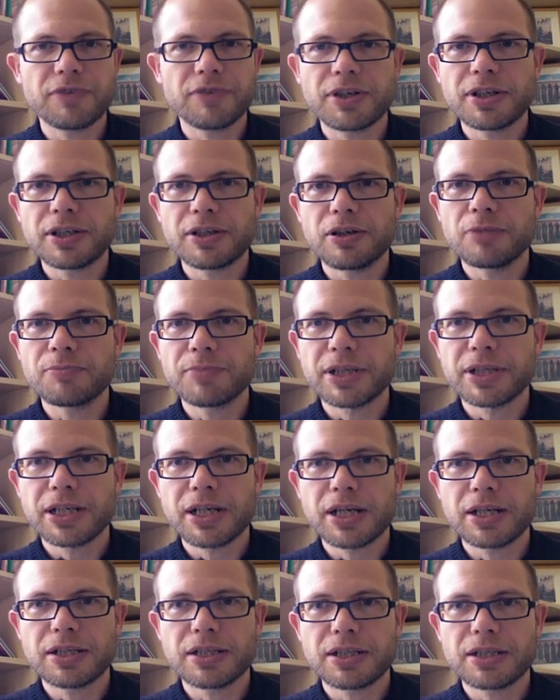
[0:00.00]
very
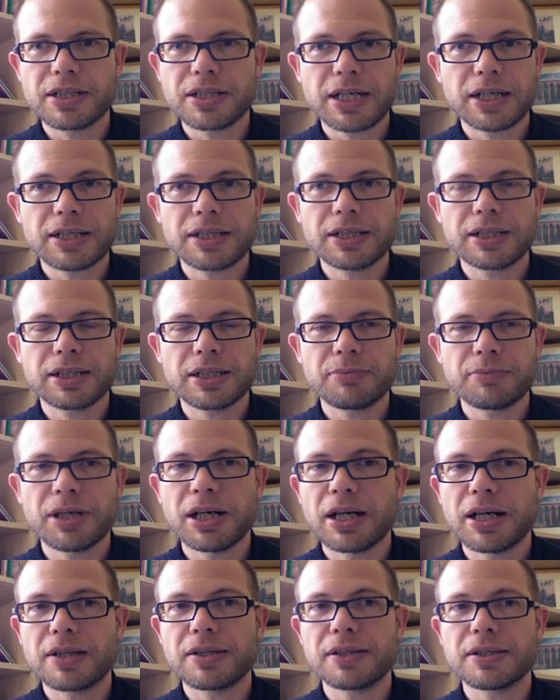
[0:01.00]
complicated technically
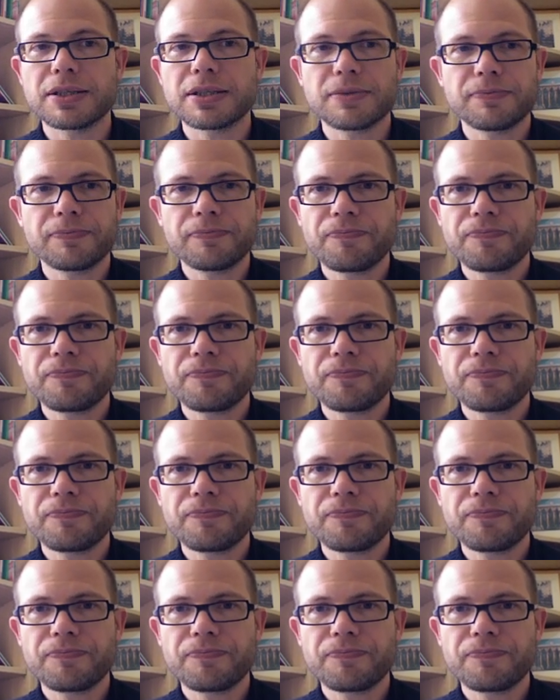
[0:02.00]
behind this.